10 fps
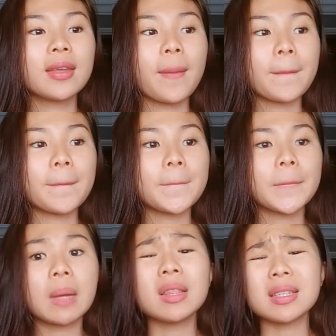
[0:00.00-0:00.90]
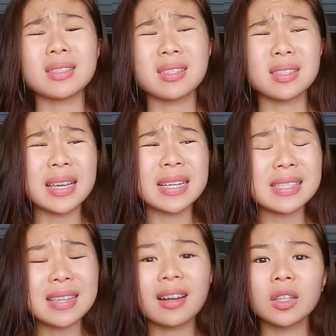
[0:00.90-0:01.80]
and maybe this
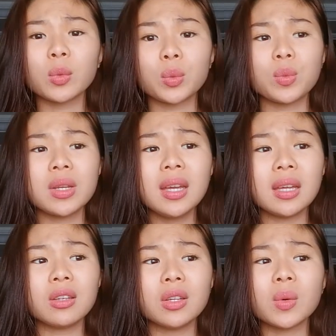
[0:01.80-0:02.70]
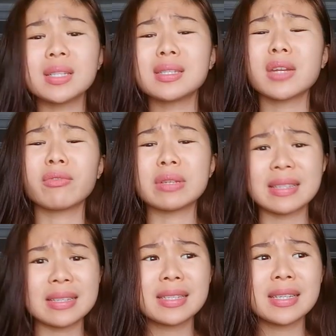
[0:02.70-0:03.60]
is exactly what we need.
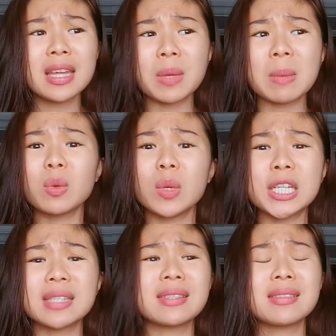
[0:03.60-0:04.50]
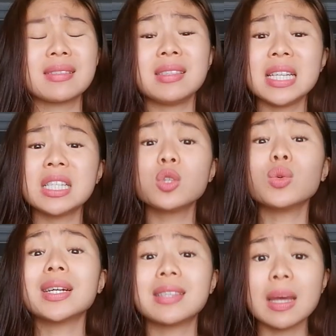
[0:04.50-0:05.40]
Instead of resisting it, maybe we just
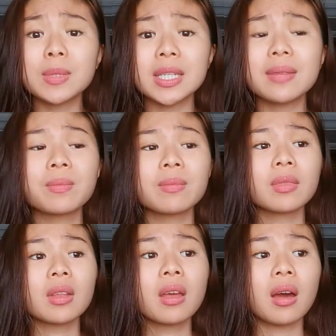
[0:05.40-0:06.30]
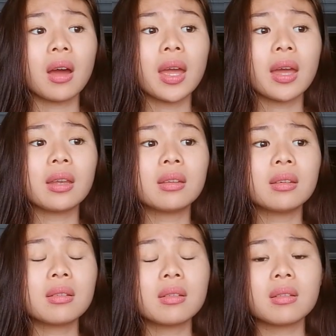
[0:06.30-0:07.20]
need to accept it
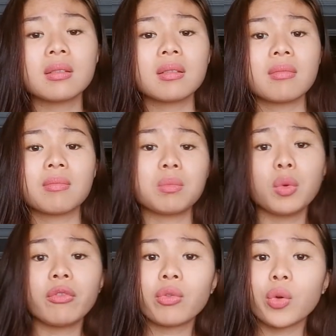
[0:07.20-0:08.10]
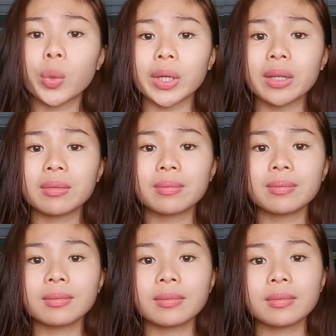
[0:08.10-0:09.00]
and move
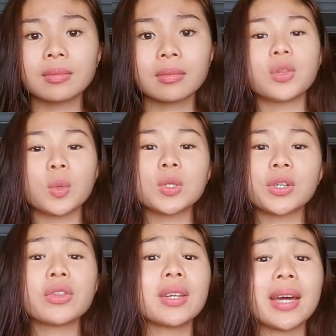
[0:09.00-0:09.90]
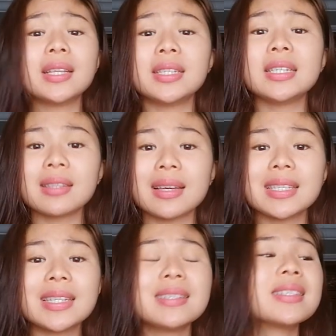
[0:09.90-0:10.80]
forward. Those are the
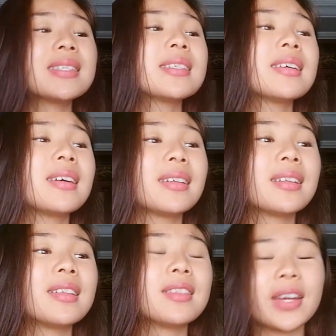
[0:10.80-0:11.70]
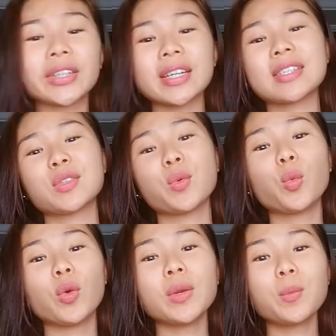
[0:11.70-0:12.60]
19 lessons.
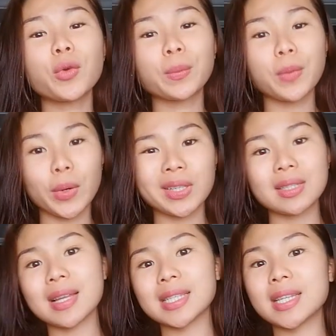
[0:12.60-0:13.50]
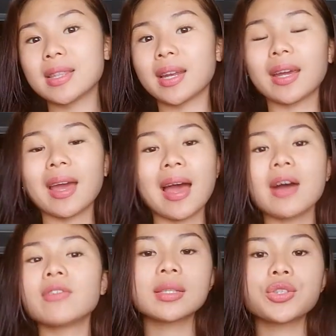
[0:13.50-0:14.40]
There is one more bonus
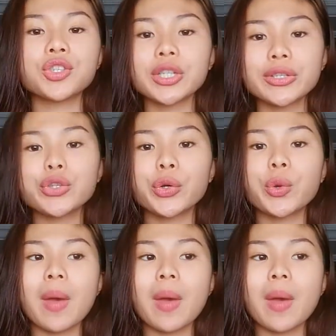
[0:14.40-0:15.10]
lesson, and it's